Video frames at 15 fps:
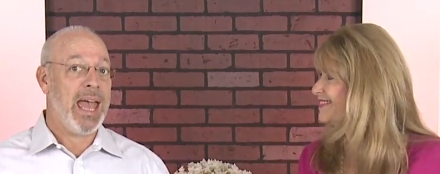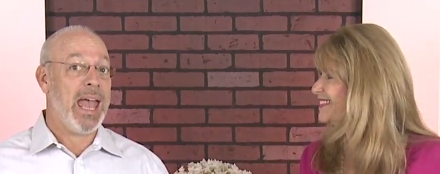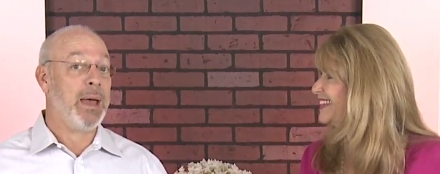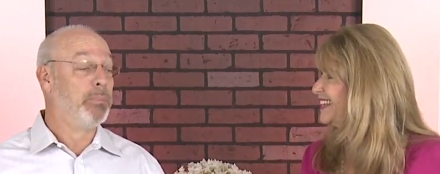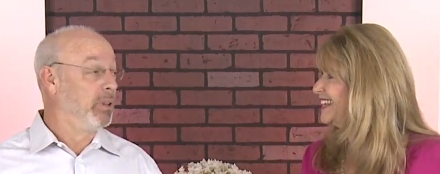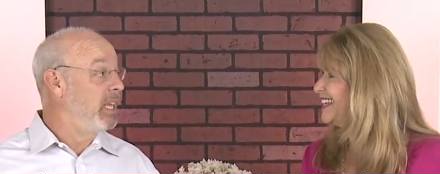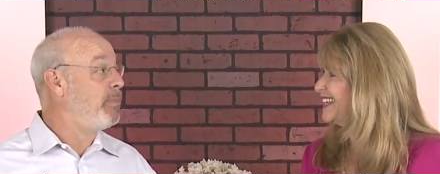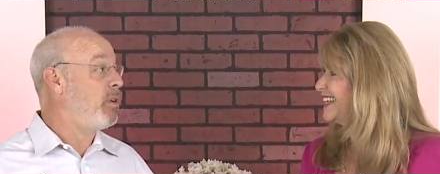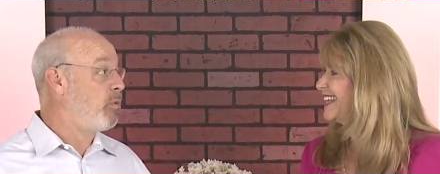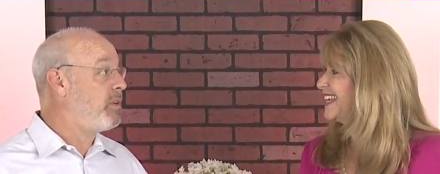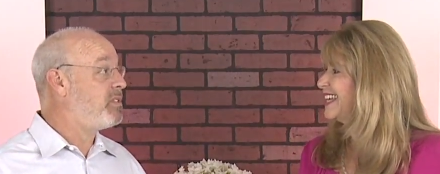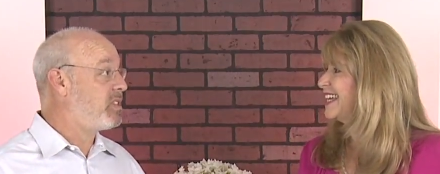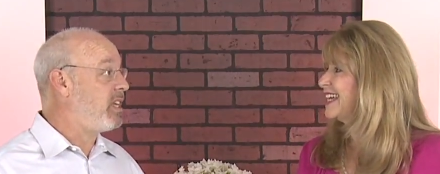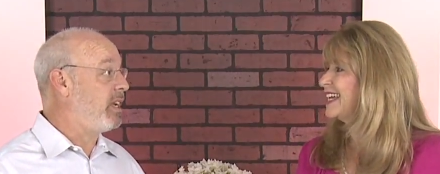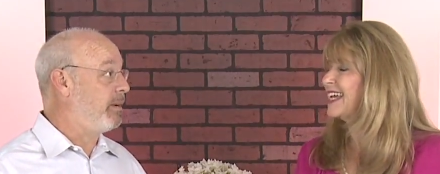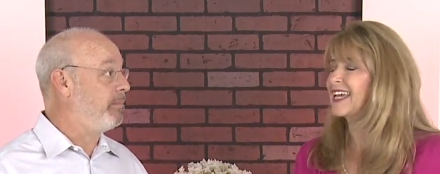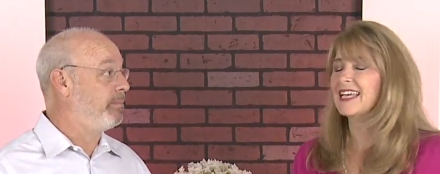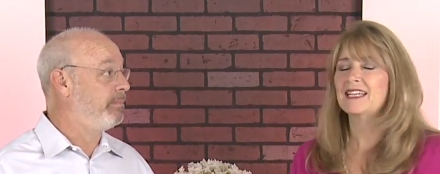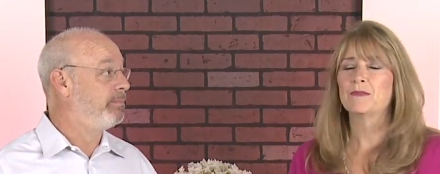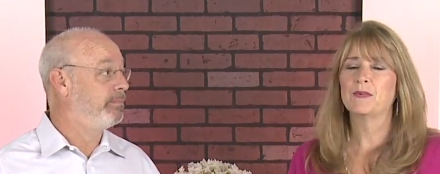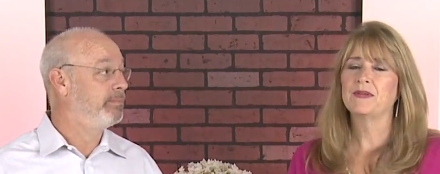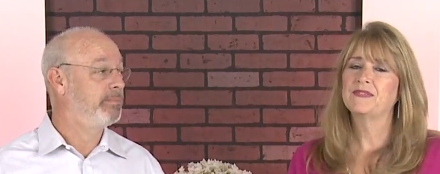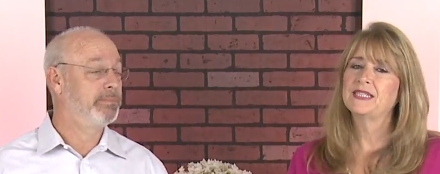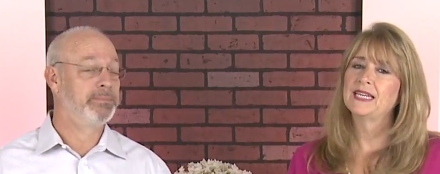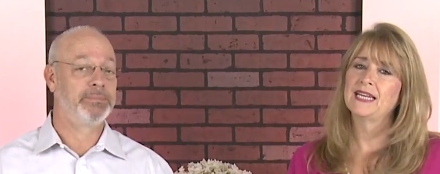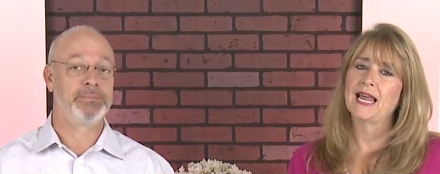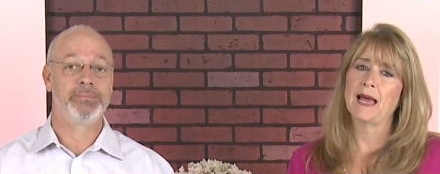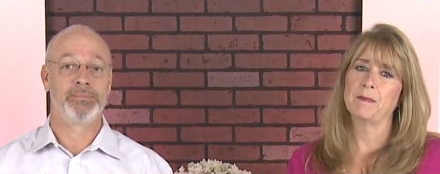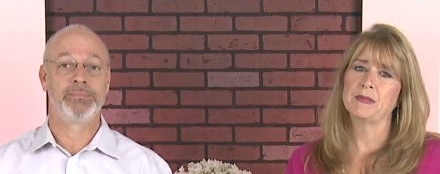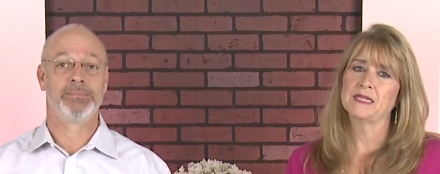Speaker 1: And believe me, we've seen them.
Speaker 2: We've seen
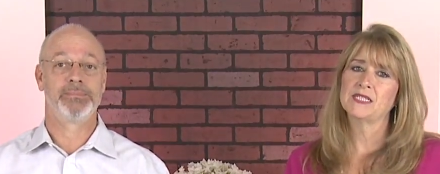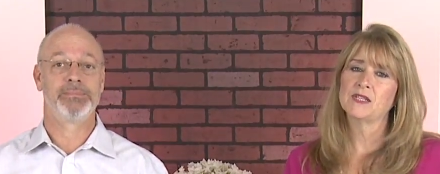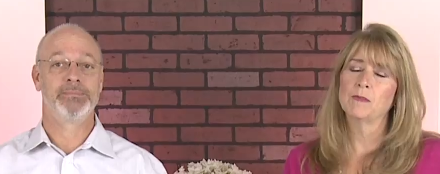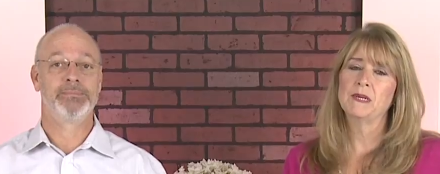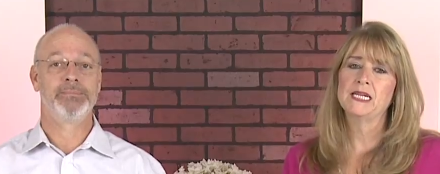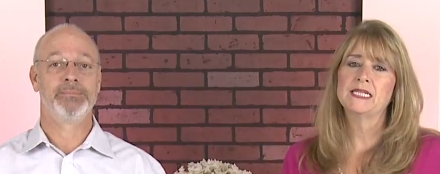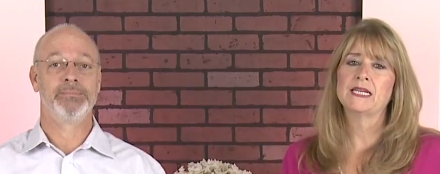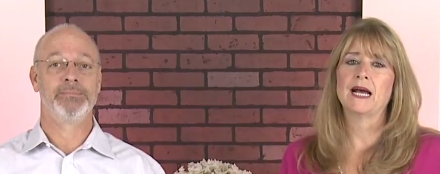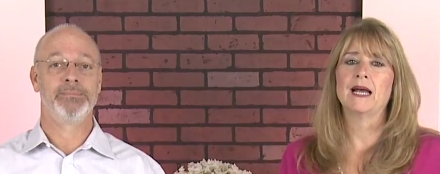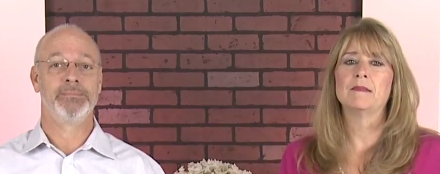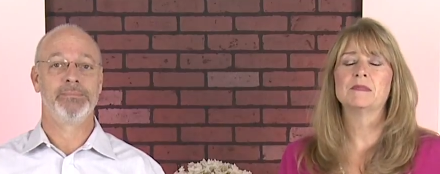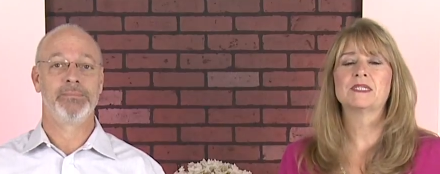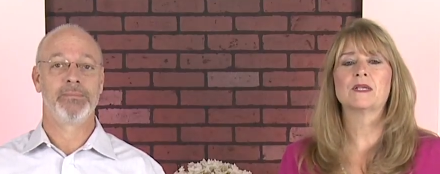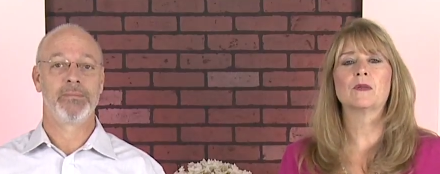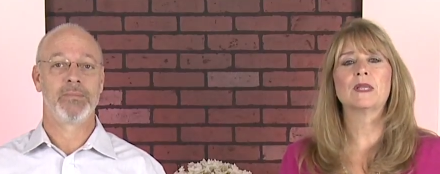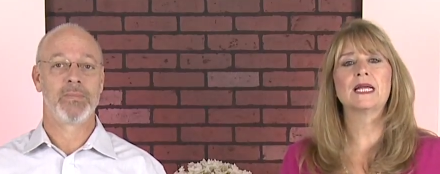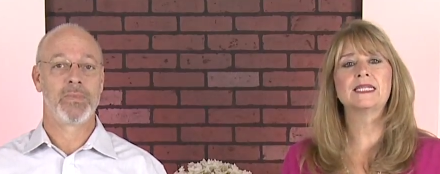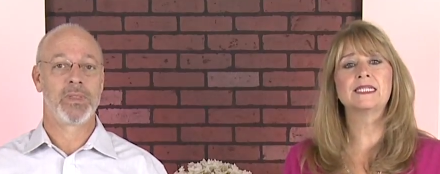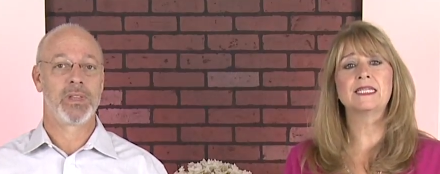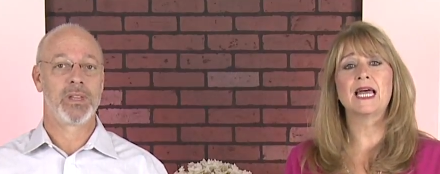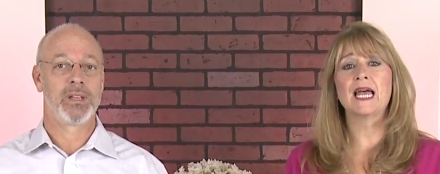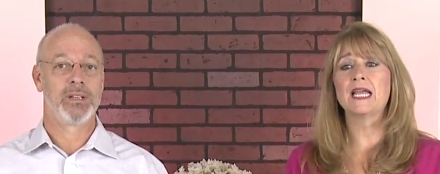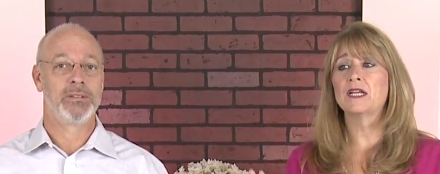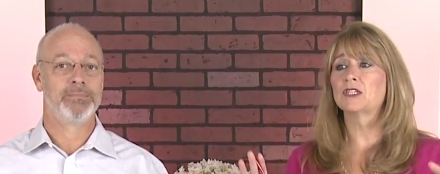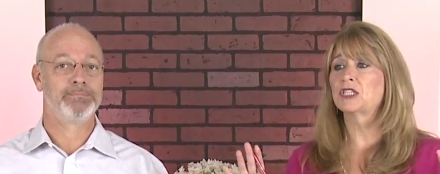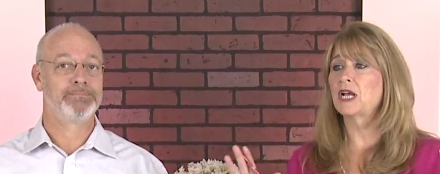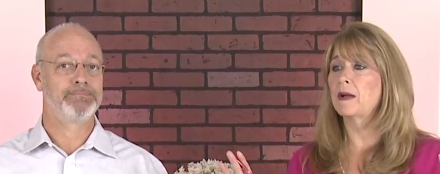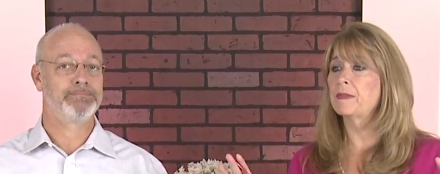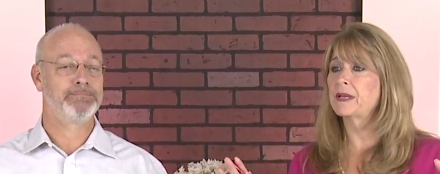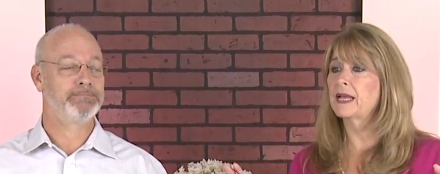it happen so many times. So let's say you're
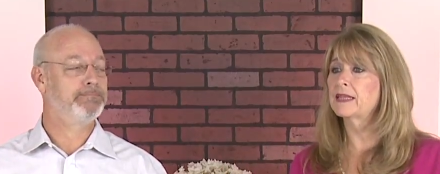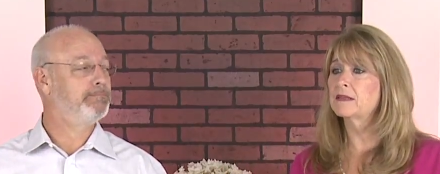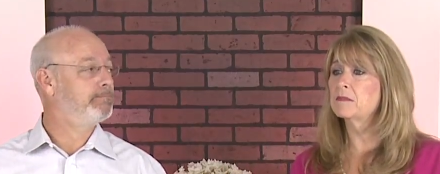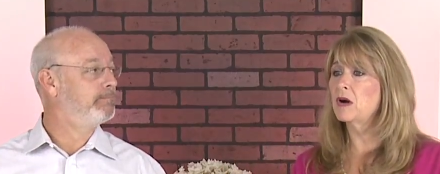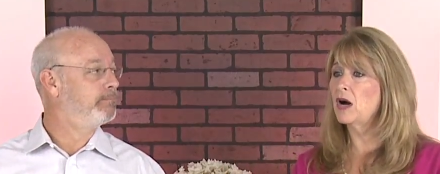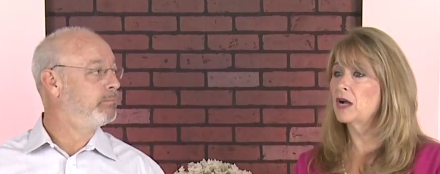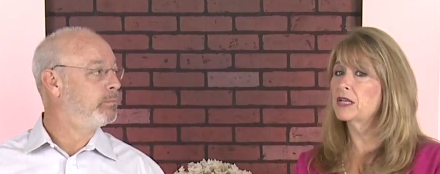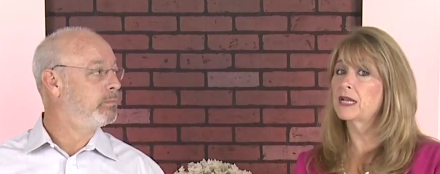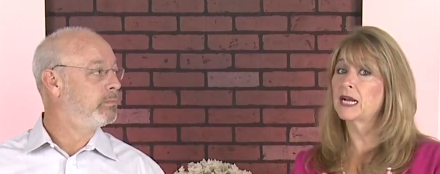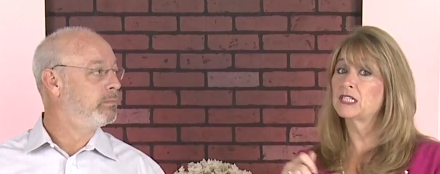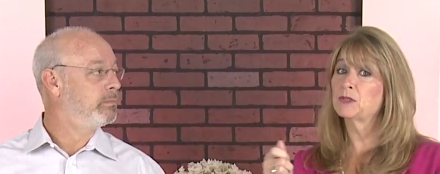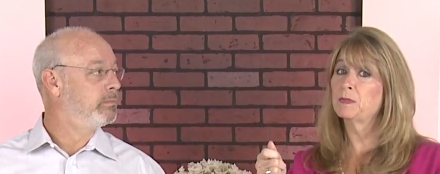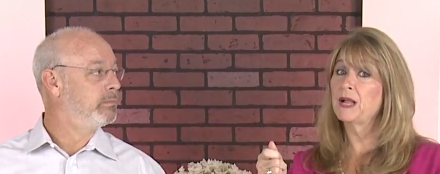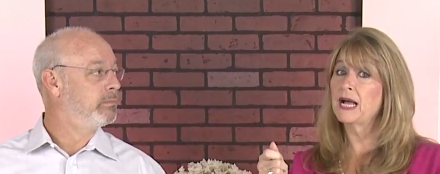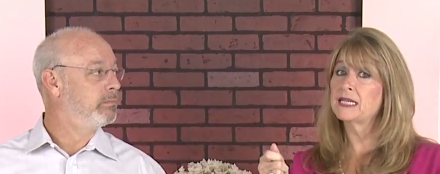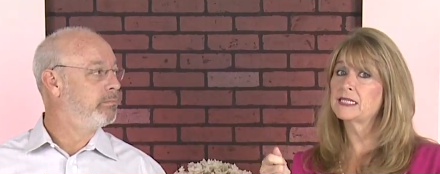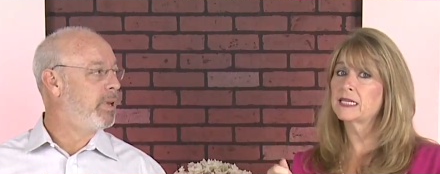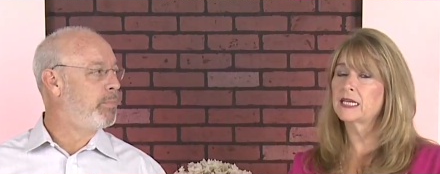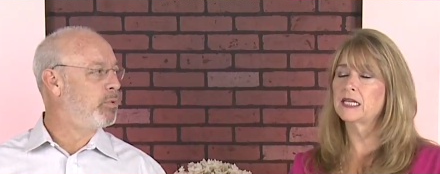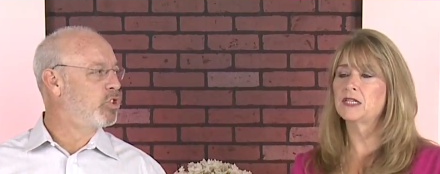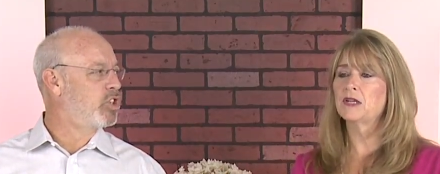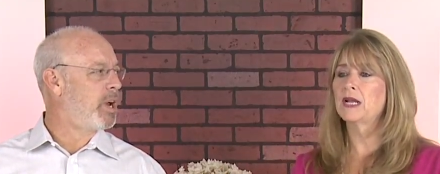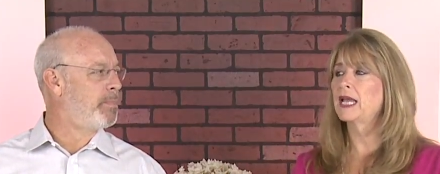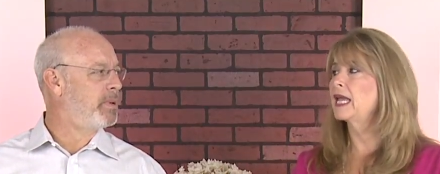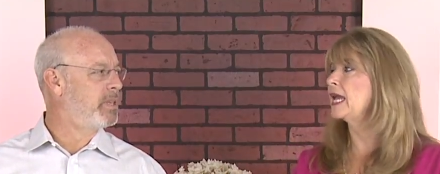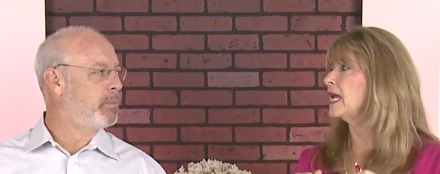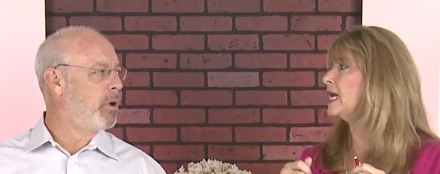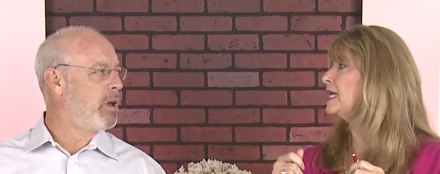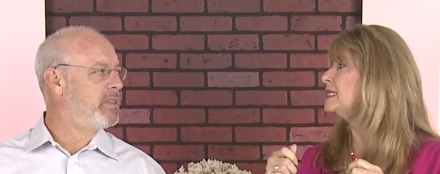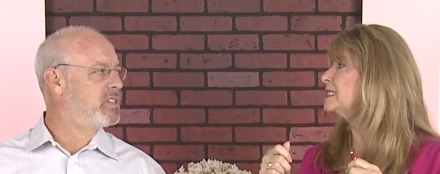shopping at the mall, you got your plastic People in your hand.
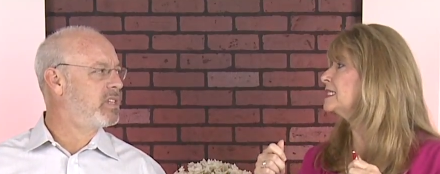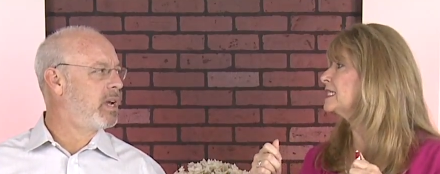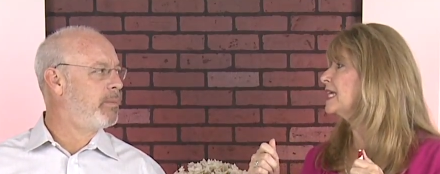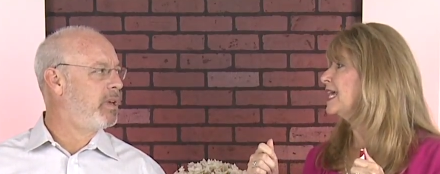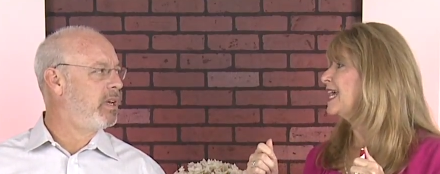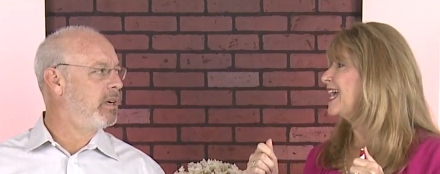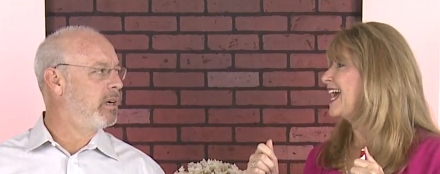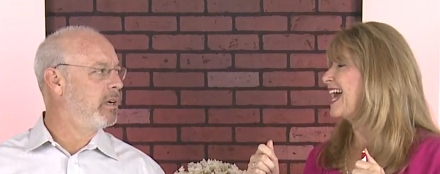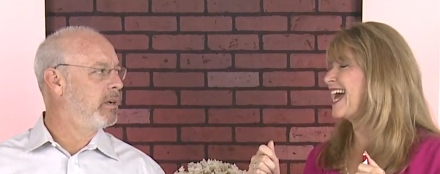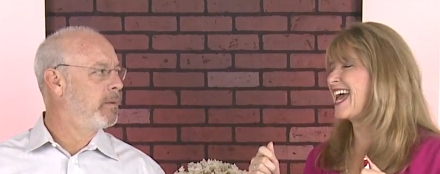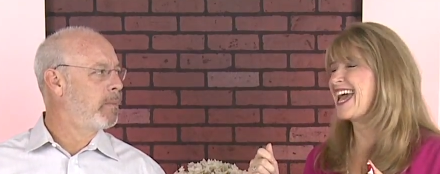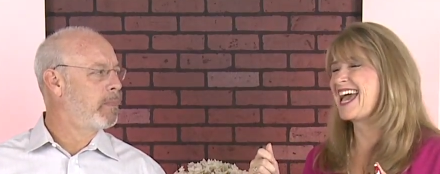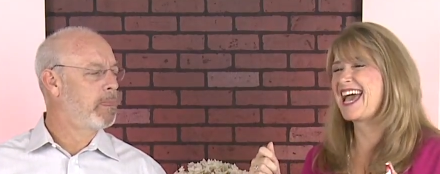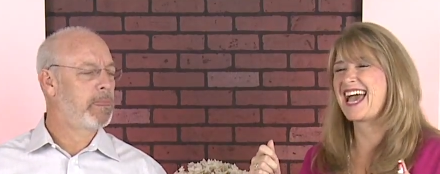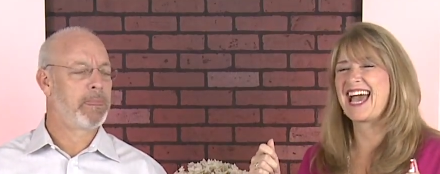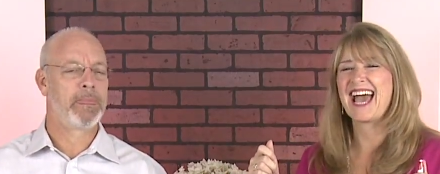People shop at the mall this
Speaker 1: time of year?